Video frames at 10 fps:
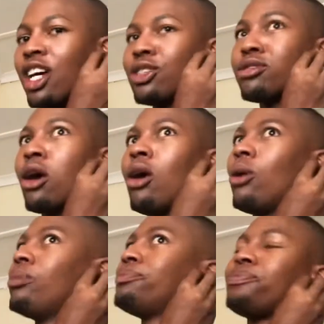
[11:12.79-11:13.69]

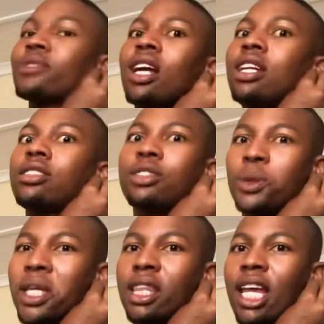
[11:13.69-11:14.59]
So let's do
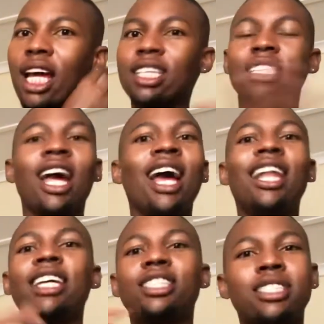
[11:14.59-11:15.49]
the things.
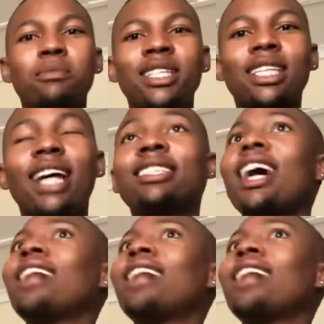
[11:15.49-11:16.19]
Let's let's